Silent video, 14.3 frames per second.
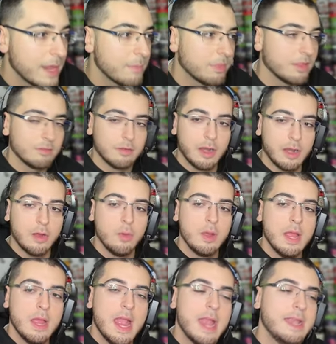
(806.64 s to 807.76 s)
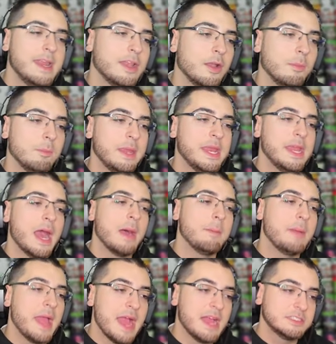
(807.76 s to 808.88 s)
games in a row? And hit on me?
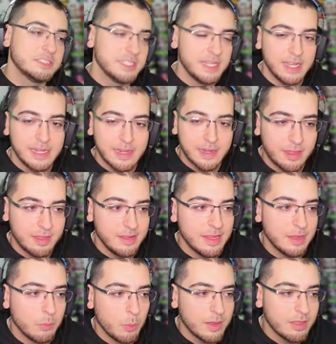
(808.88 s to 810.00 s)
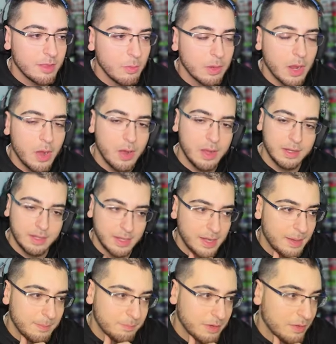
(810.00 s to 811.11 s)
I'm actually... Sneak, what is going on
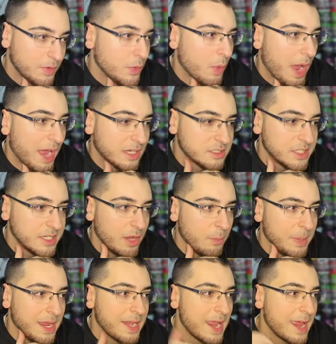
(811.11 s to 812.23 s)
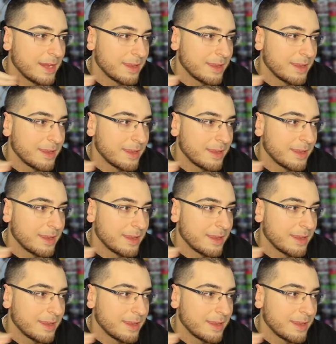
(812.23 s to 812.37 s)
tonight, bro? You actually owe me an